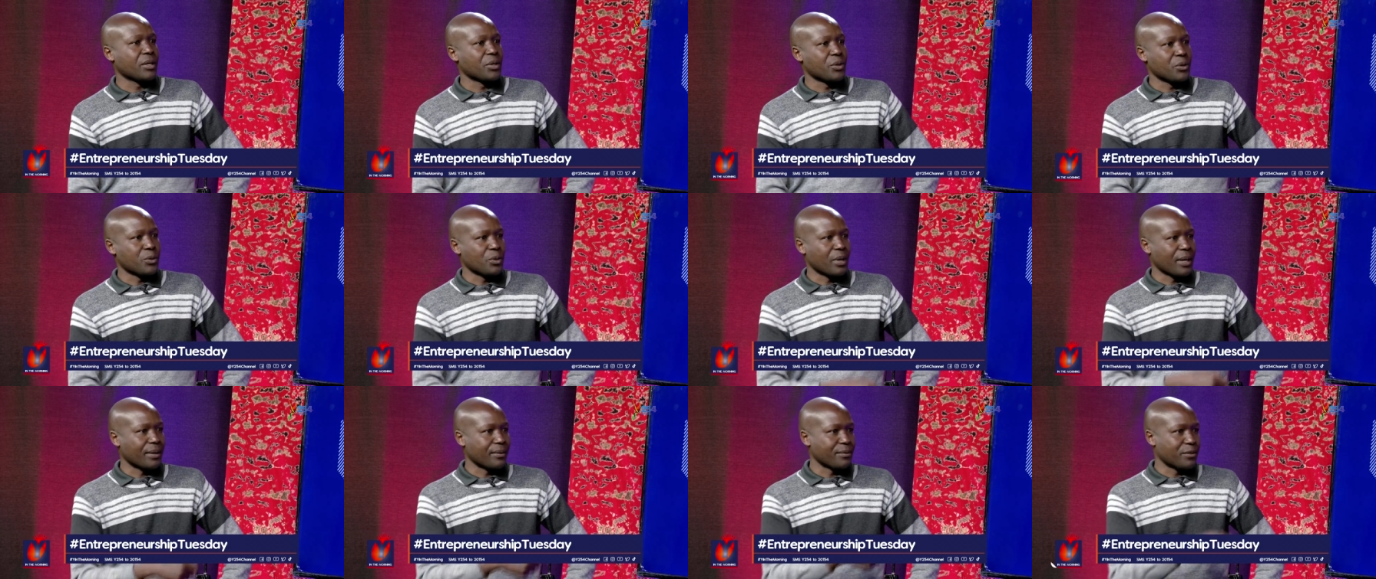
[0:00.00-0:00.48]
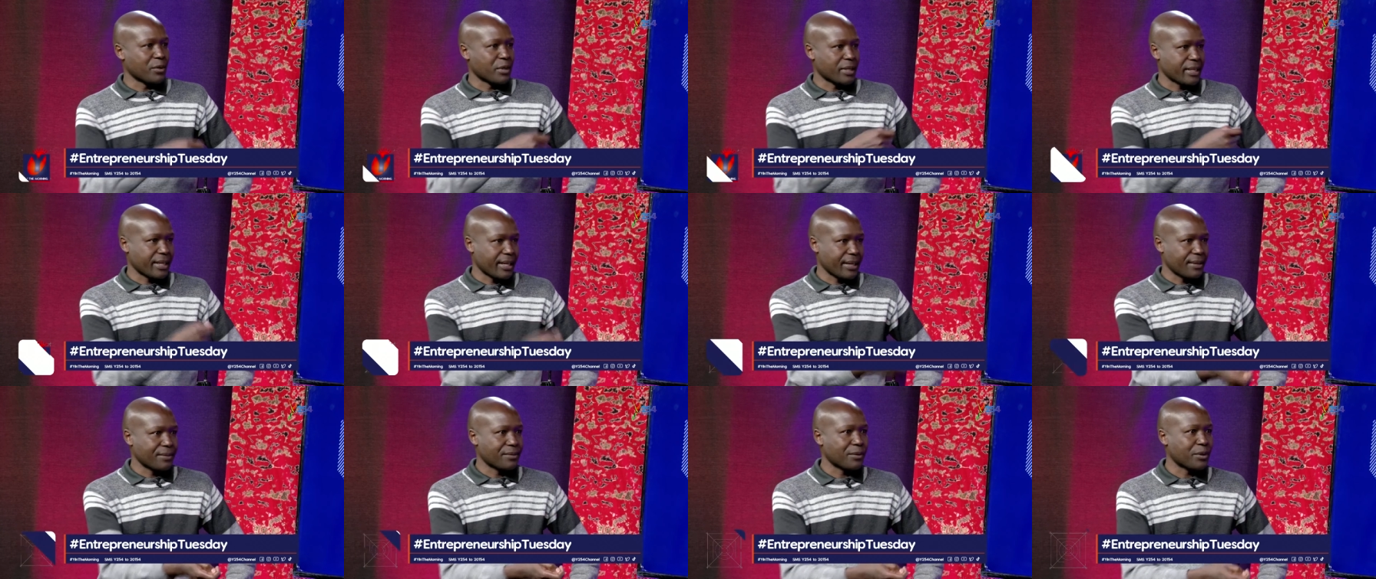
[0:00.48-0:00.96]
You have your
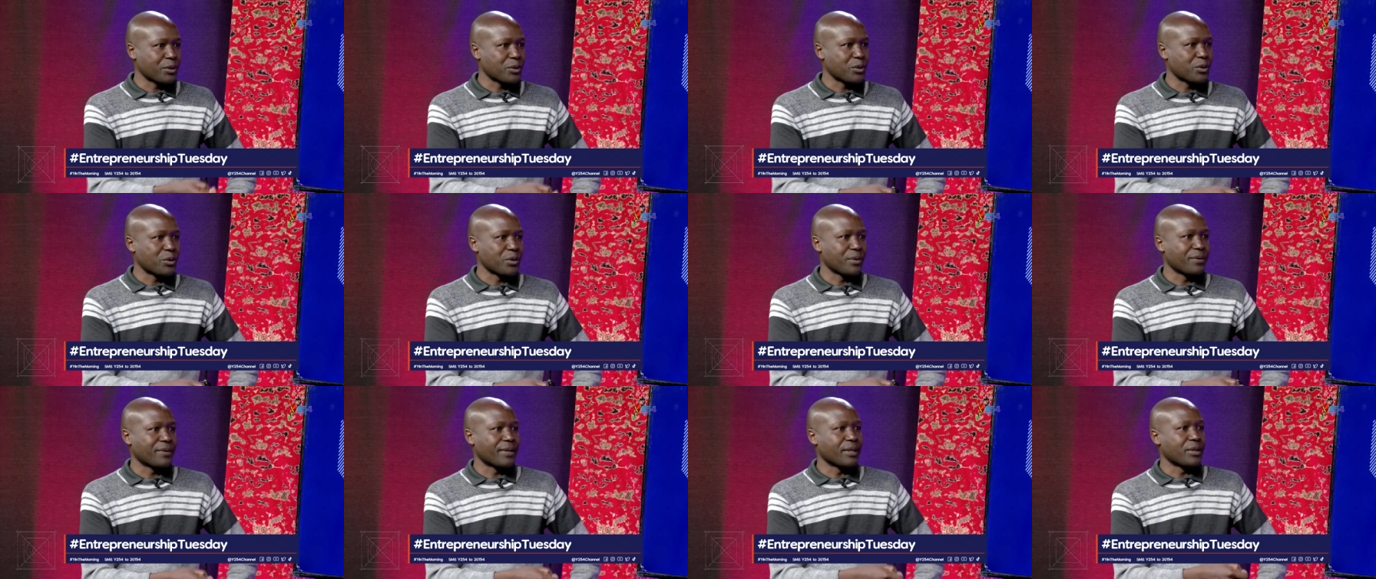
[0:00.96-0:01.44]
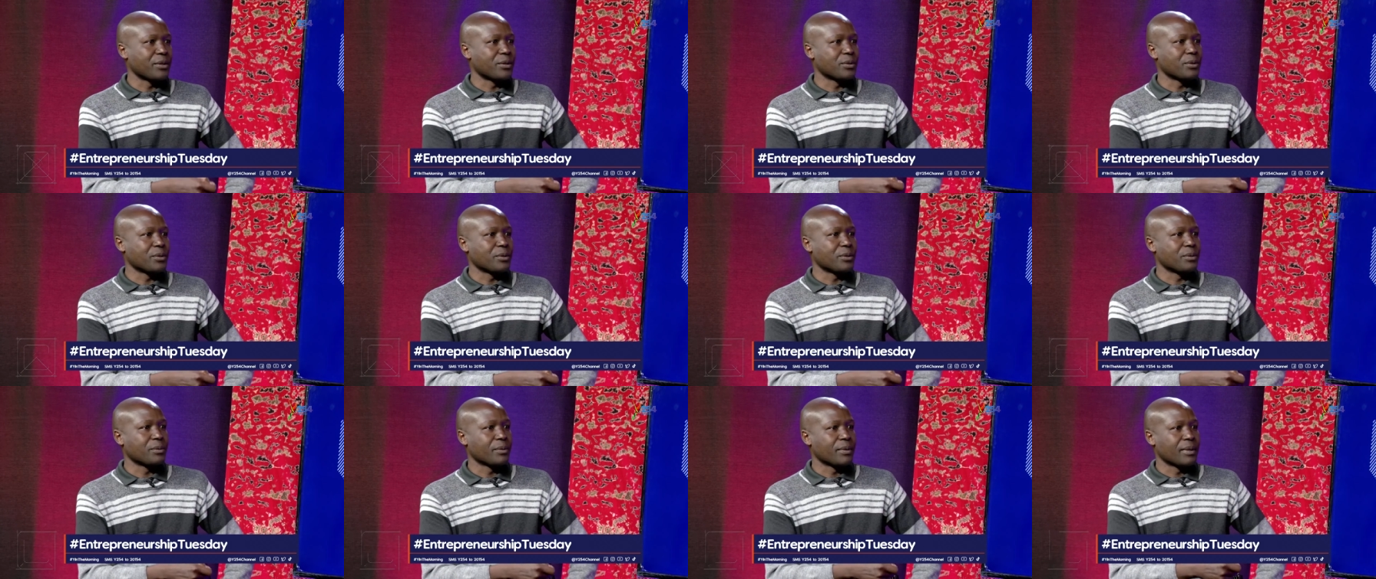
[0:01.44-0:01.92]
cell phone to even
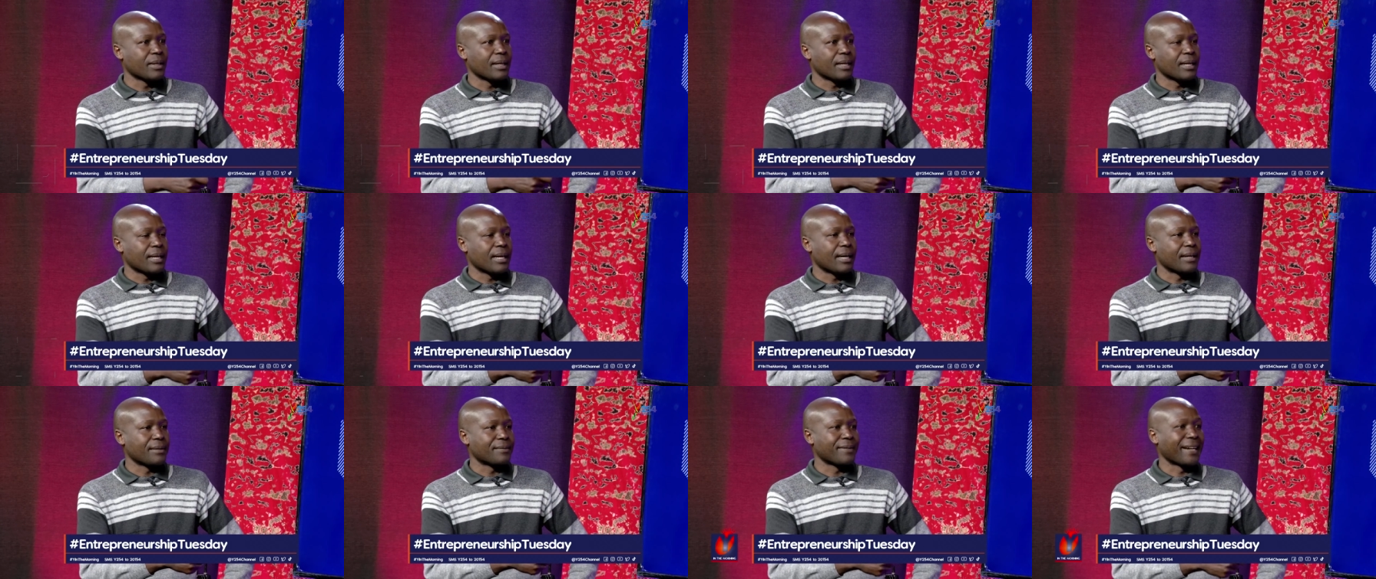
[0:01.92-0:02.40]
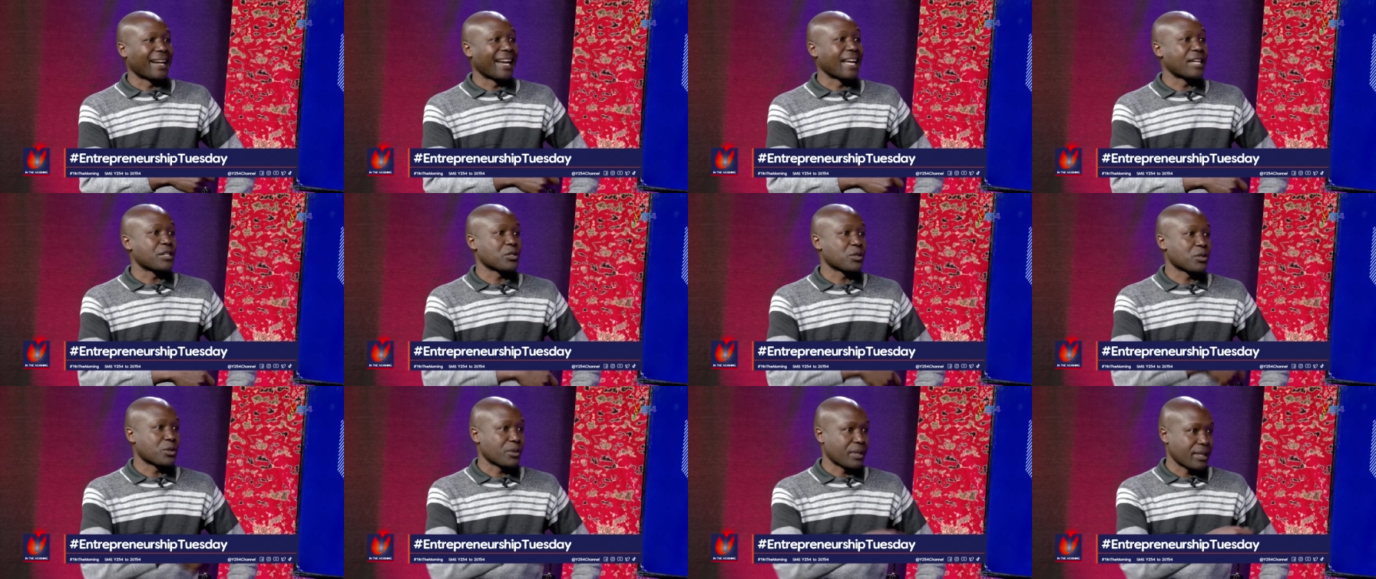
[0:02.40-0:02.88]
do uh,
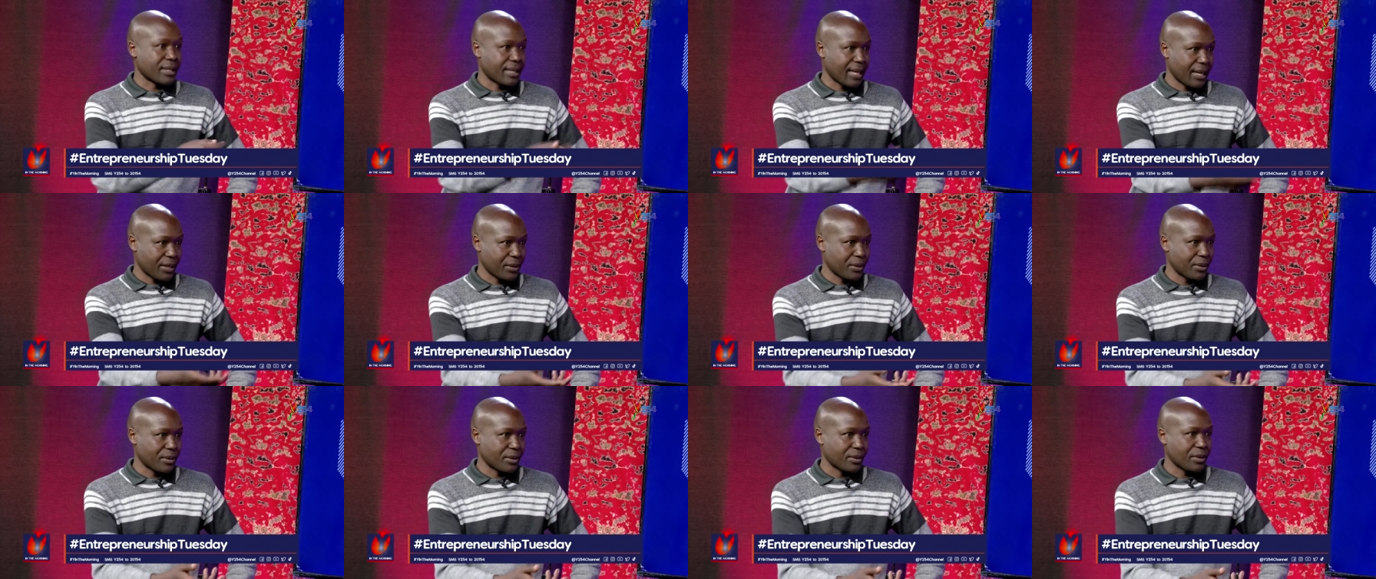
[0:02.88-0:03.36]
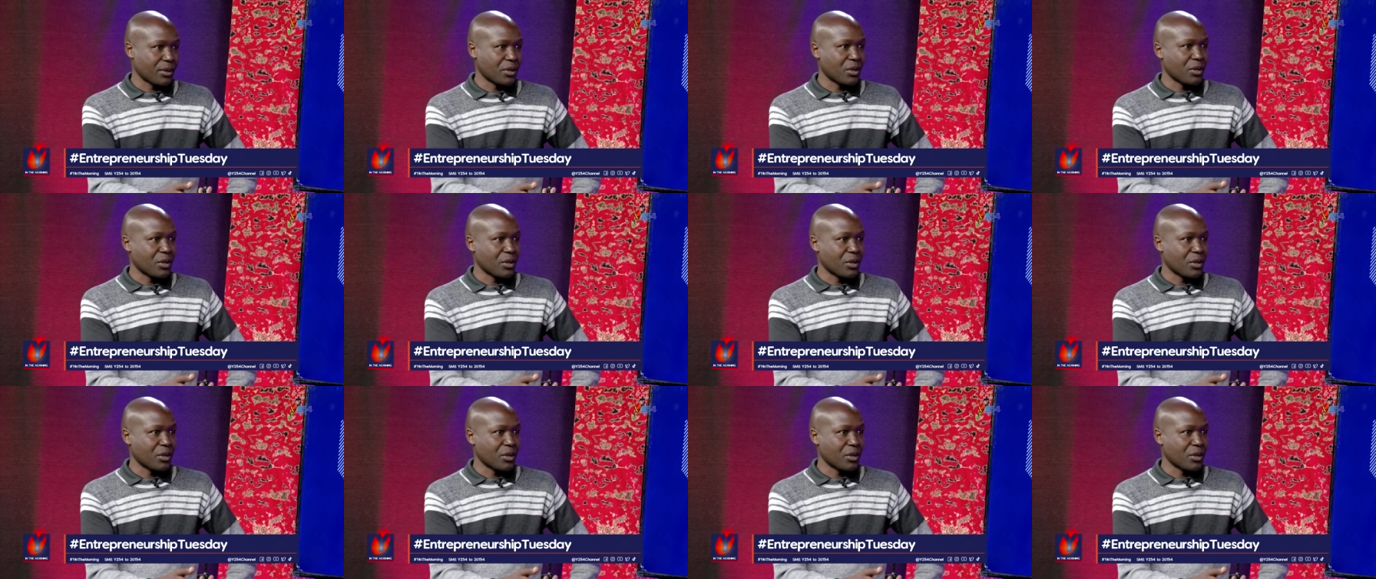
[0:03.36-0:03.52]
financial transactions.